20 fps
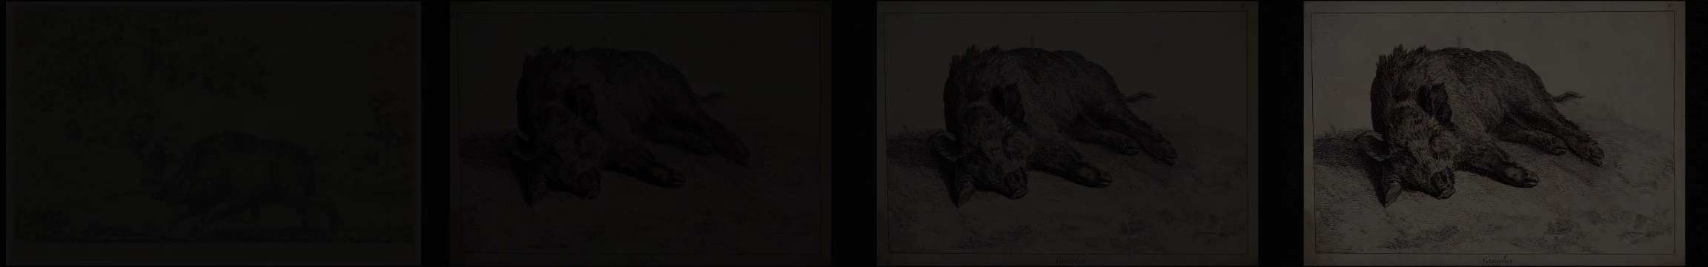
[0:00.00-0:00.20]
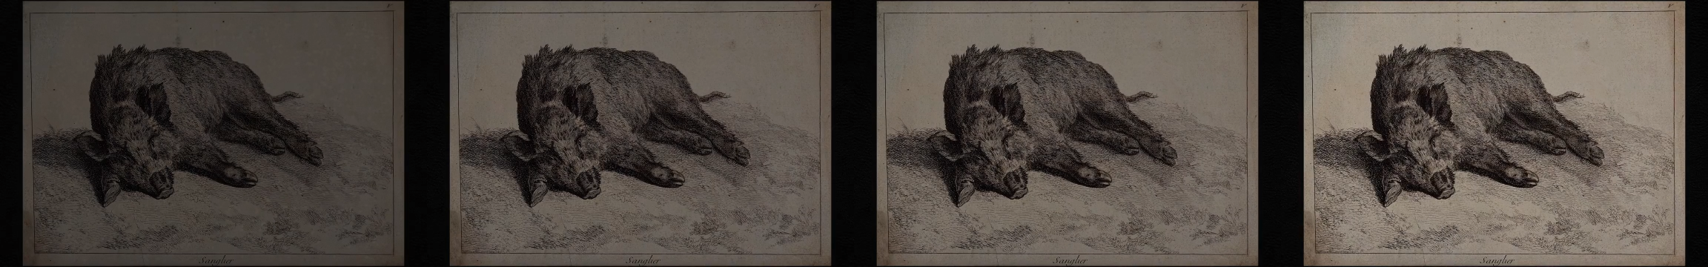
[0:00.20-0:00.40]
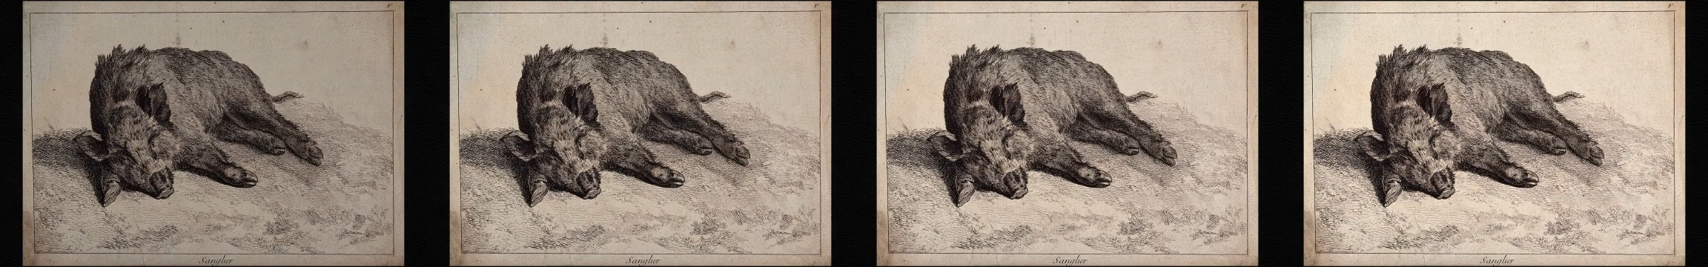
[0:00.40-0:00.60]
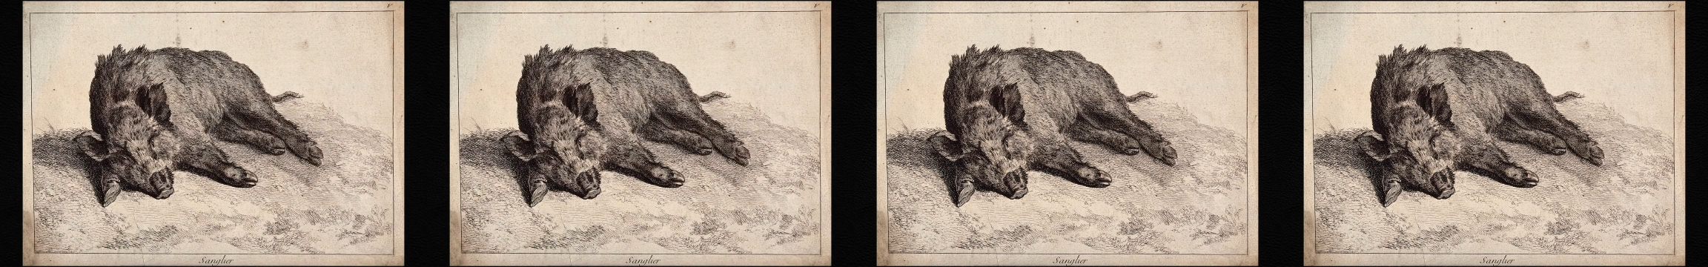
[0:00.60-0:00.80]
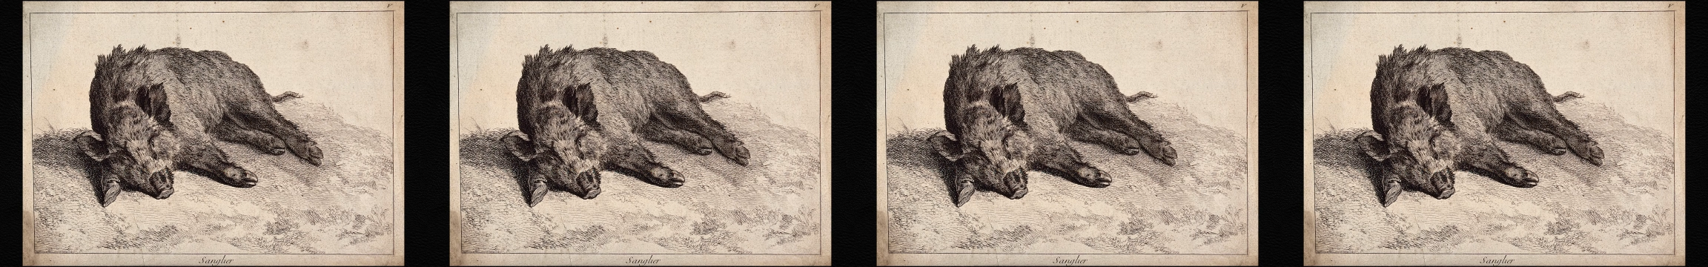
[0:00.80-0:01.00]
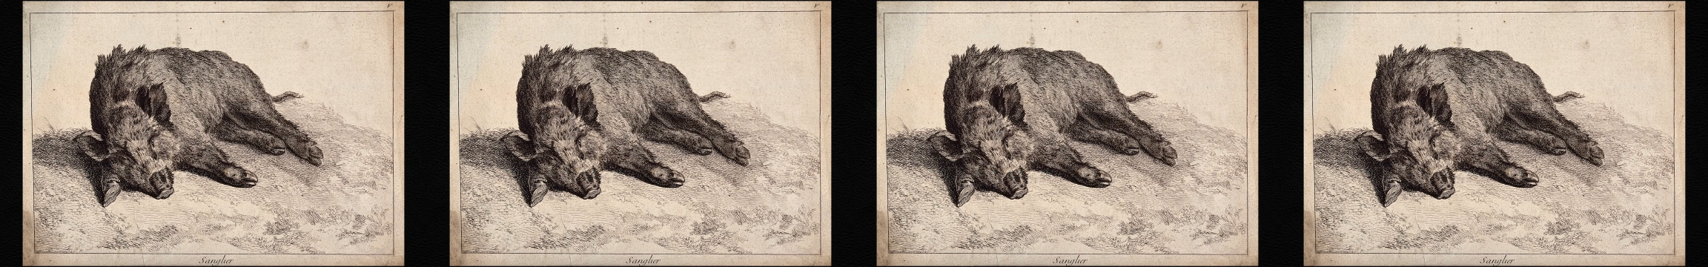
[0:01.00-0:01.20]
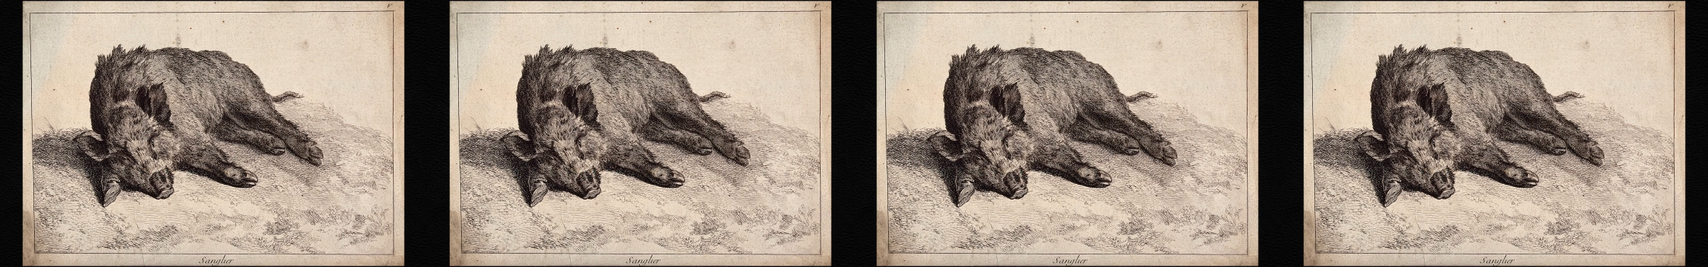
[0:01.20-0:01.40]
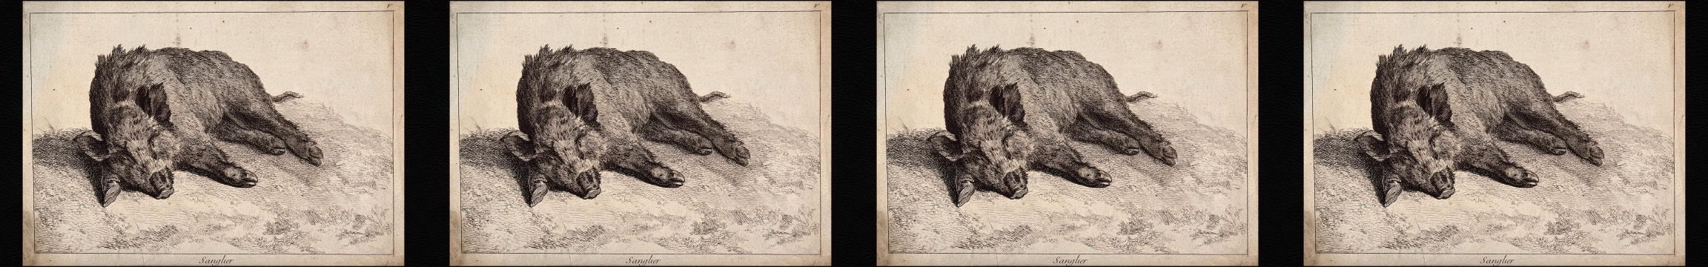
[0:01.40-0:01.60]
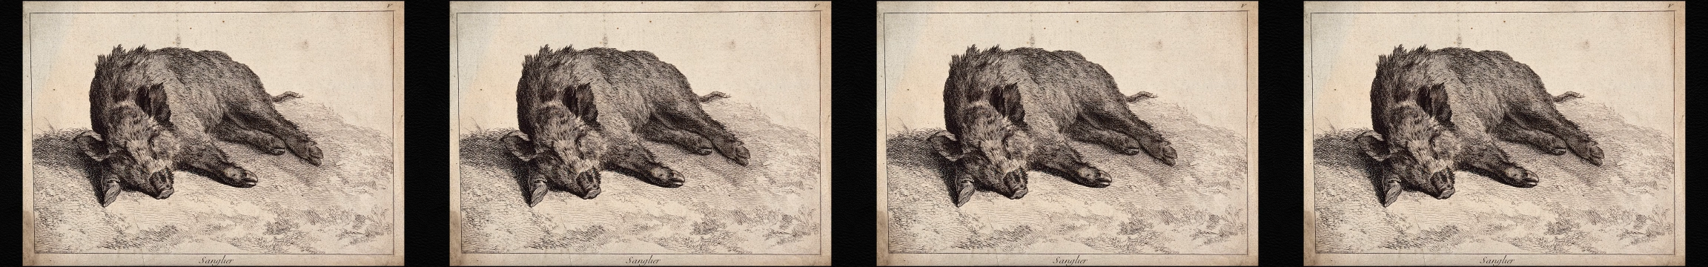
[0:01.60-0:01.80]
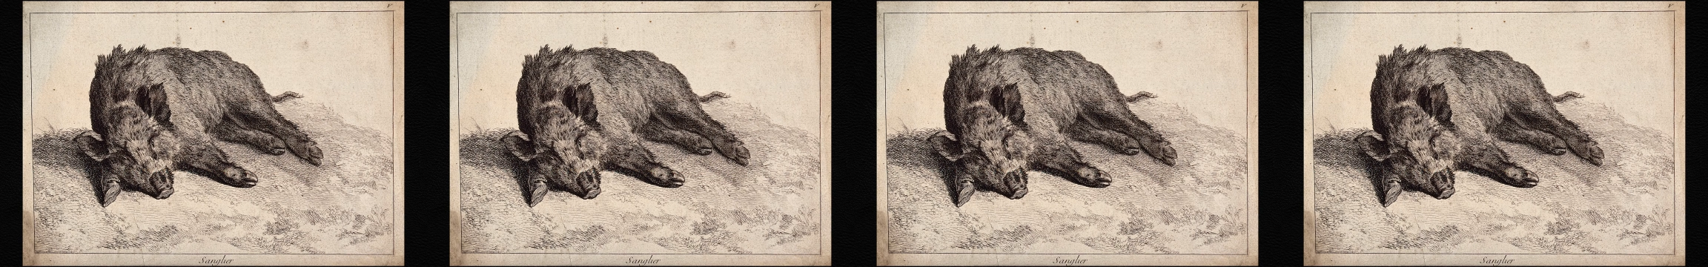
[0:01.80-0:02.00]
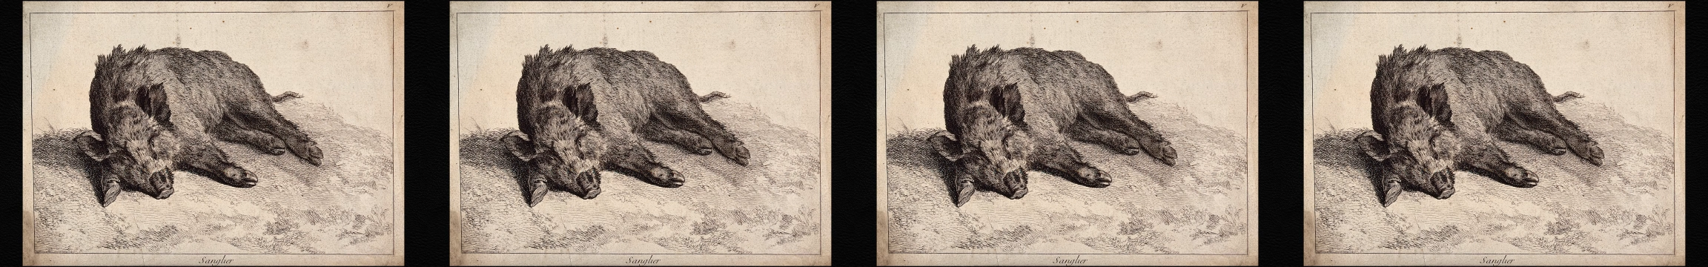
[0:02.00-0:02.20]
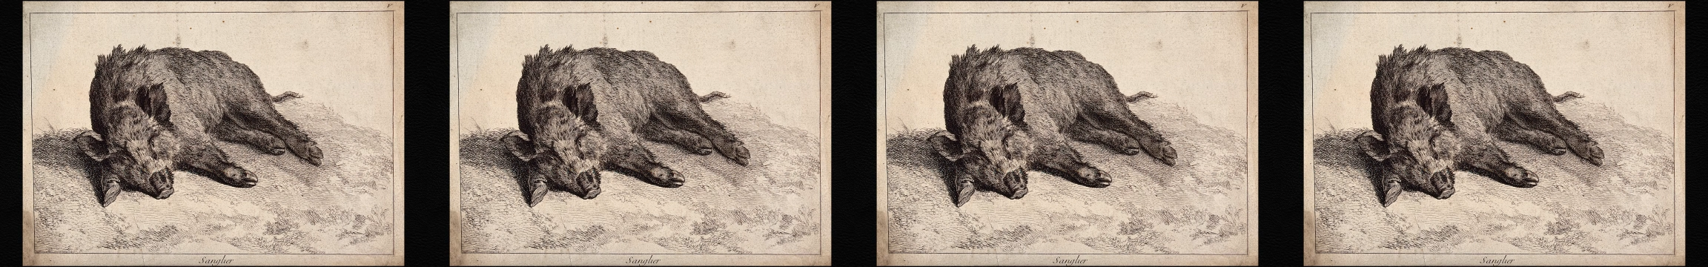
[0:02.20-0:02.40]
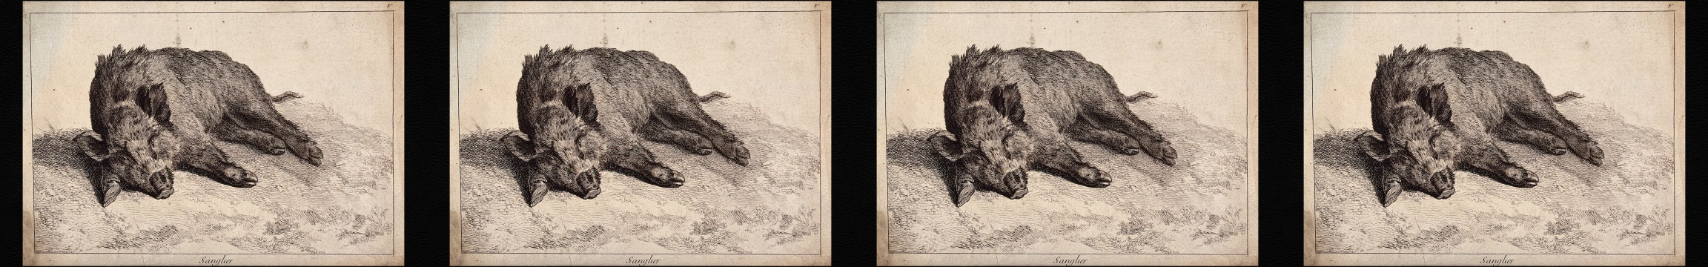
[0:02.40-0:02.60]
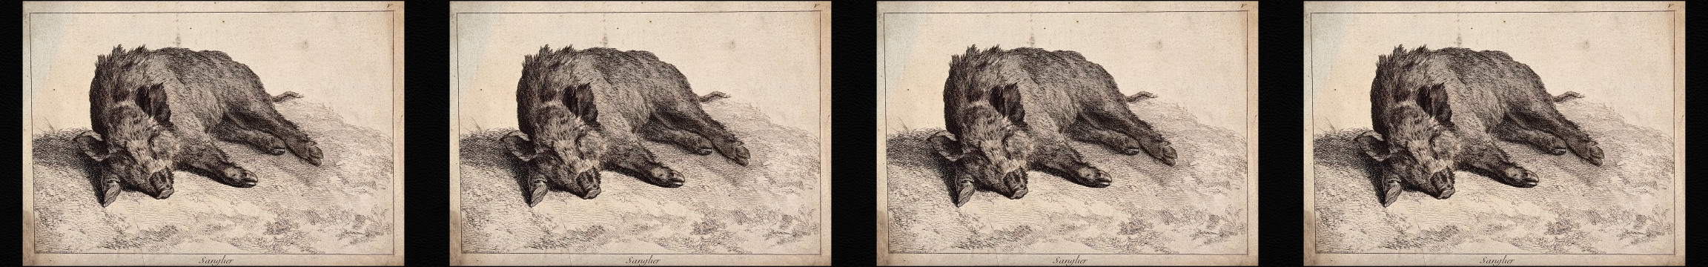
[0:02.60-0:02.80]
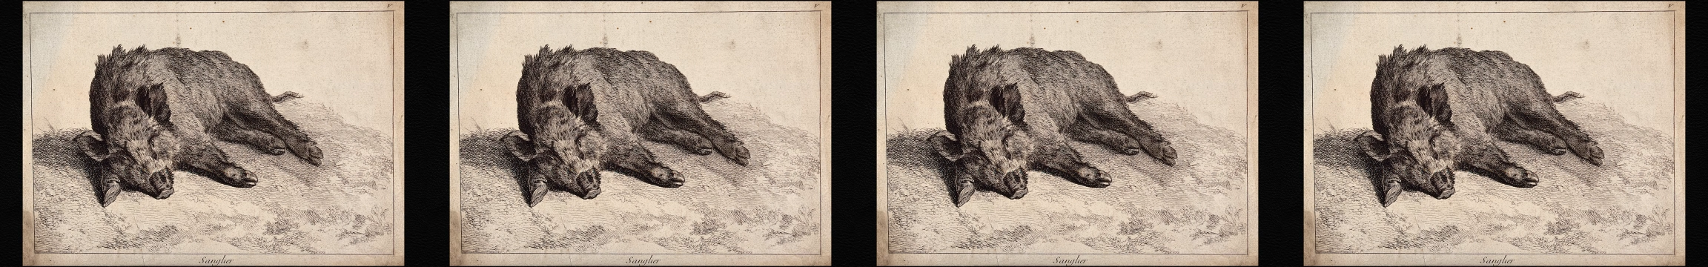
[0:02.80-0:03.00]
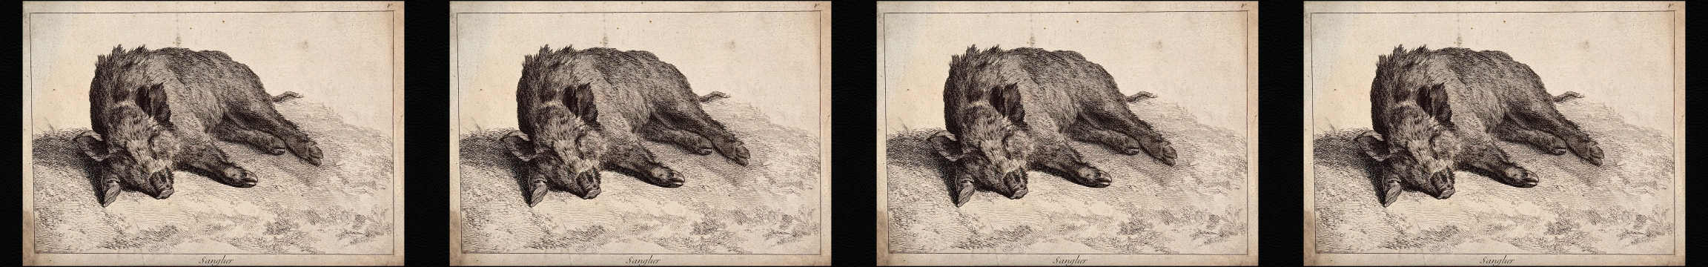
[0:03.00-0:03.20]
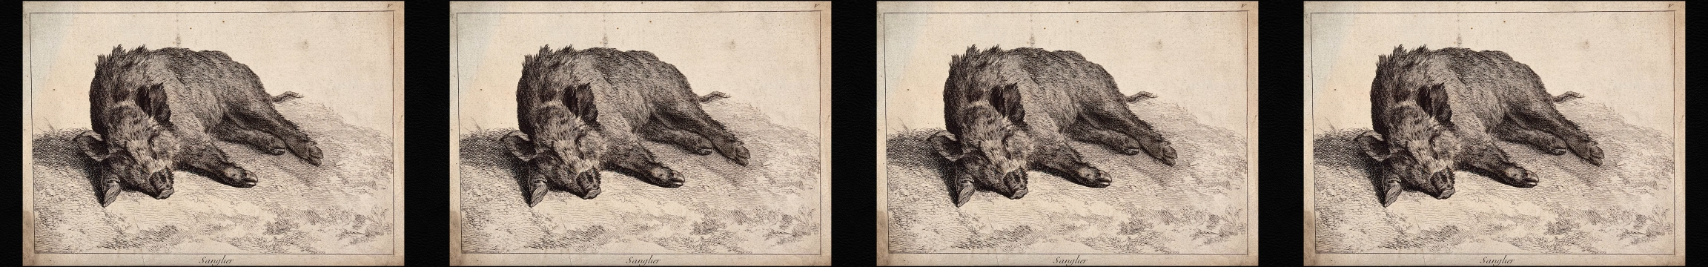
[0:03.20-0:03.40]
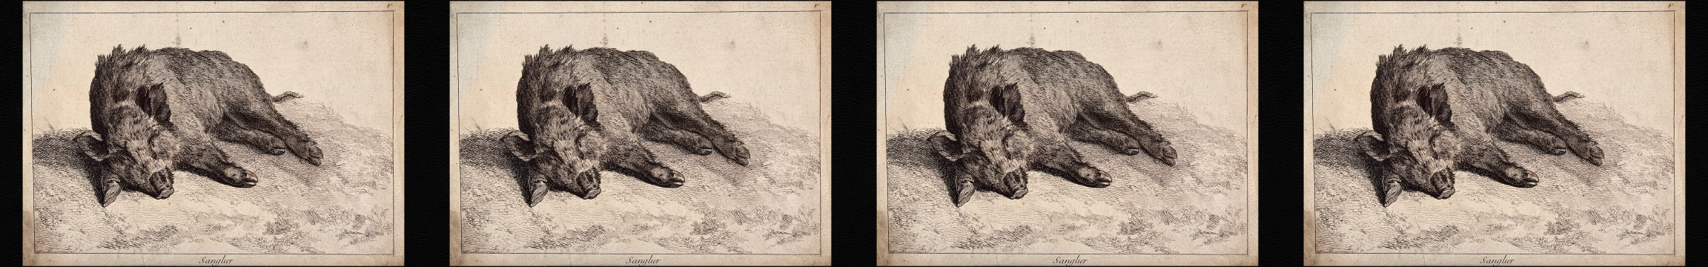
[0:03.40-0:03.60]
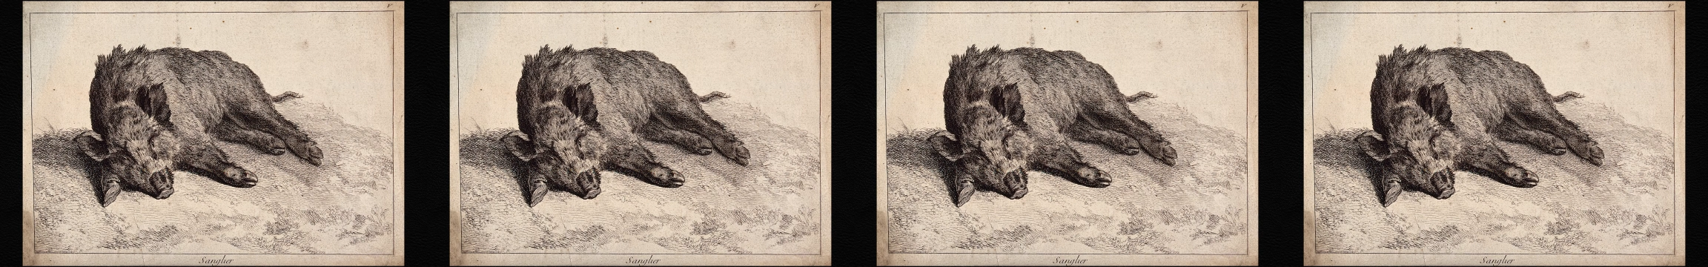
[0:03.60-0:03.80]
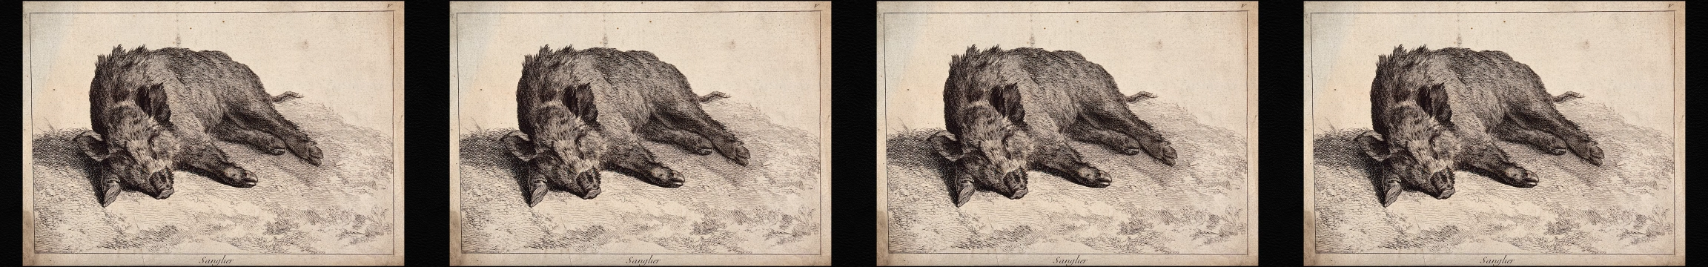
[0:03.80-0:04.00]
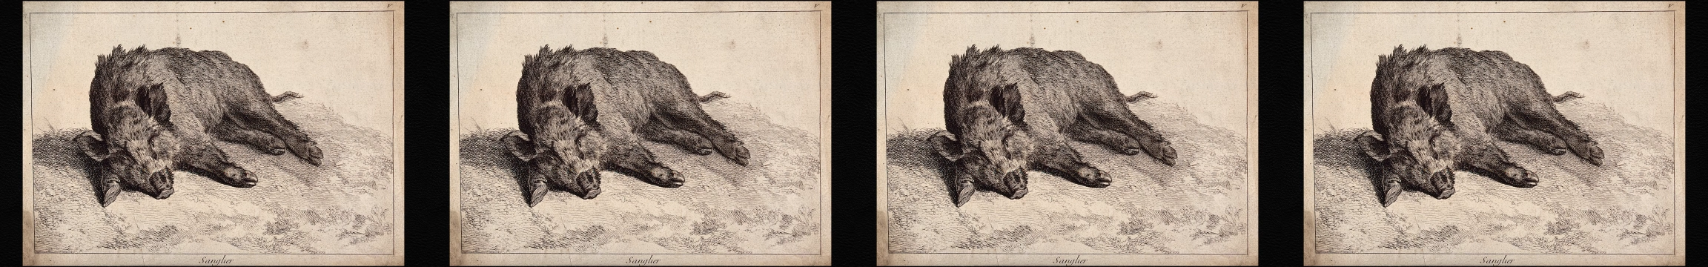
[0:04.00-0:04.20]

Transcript: (no speaker visible)